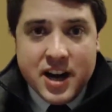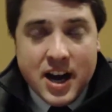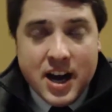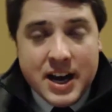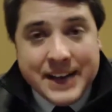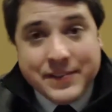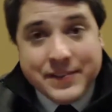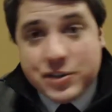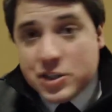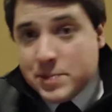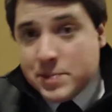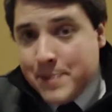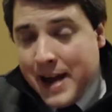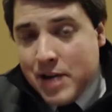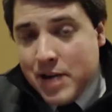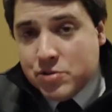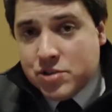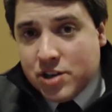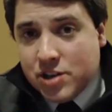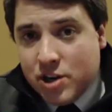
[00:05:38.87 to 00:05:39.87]
If your
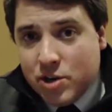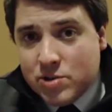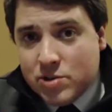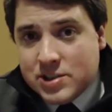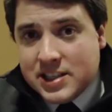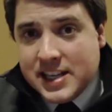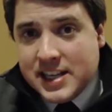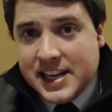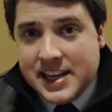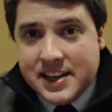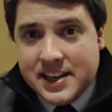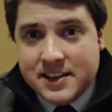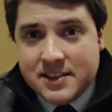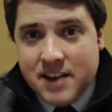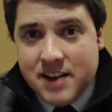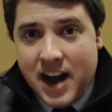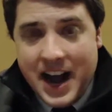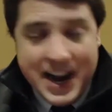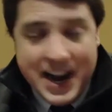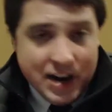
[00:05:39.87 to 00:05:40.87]
spouse owes the
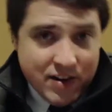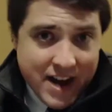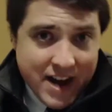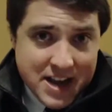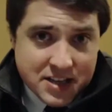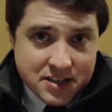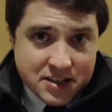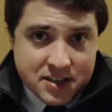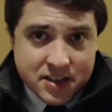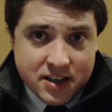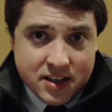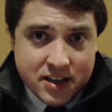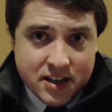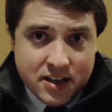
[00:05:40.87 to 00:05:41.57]
IRS,